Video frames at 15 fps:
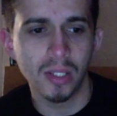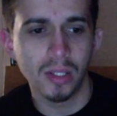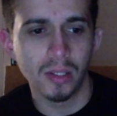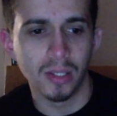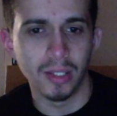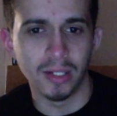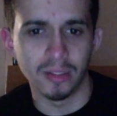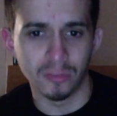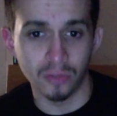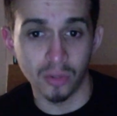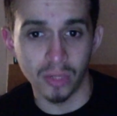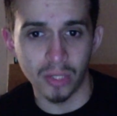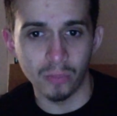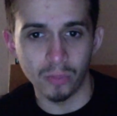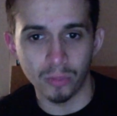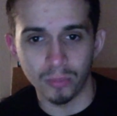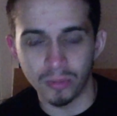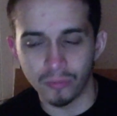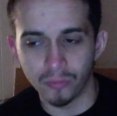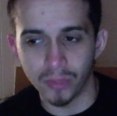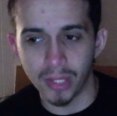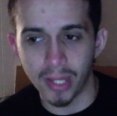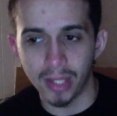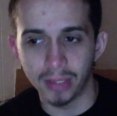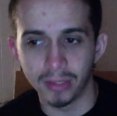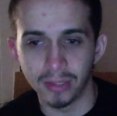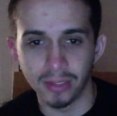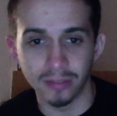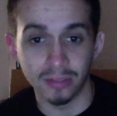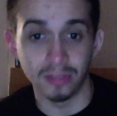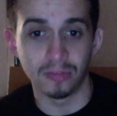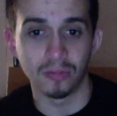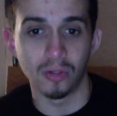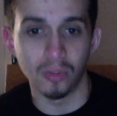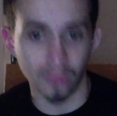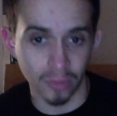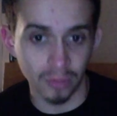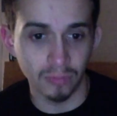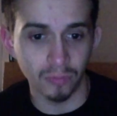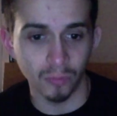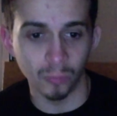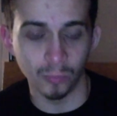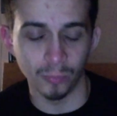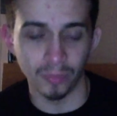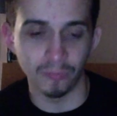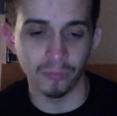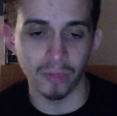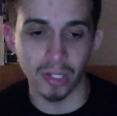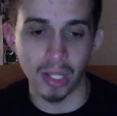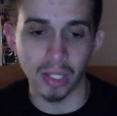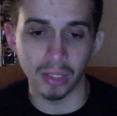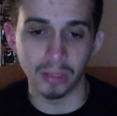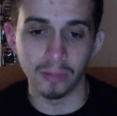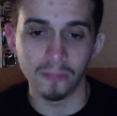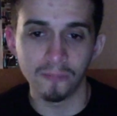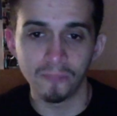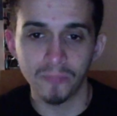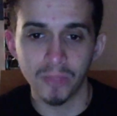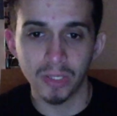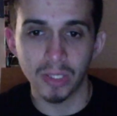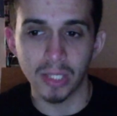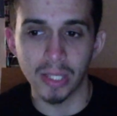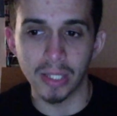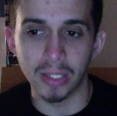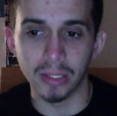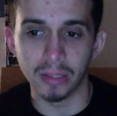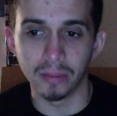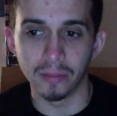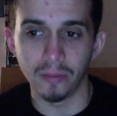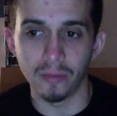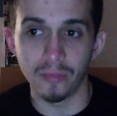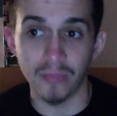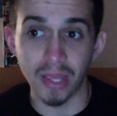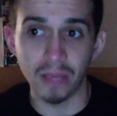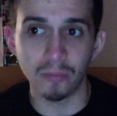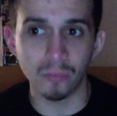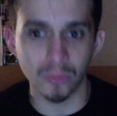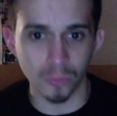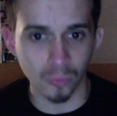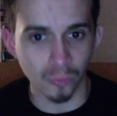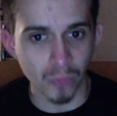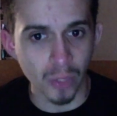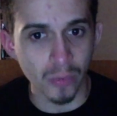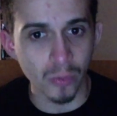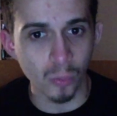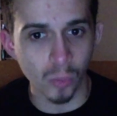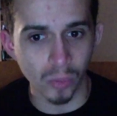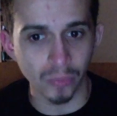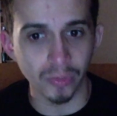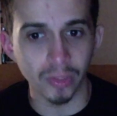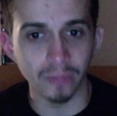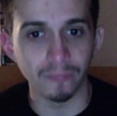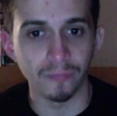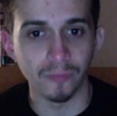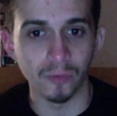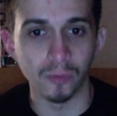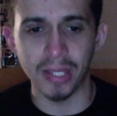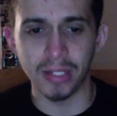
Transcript: And I saw that with my friend Alan, as I saw this film with my friend Alan, and that was a very well done film.